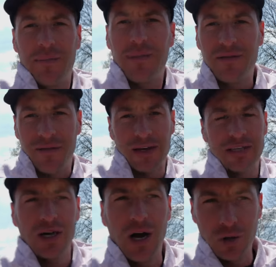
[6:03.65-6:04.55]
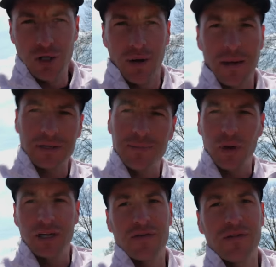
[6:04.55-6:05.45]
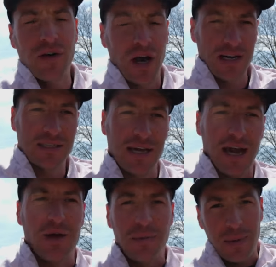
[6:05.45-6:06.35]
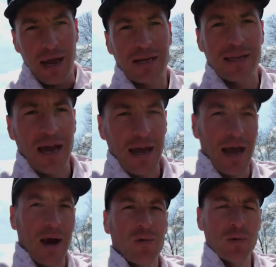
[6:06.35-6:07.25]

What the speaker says: big thanks to the whole Whilton boys for inviting us down. Mega day out.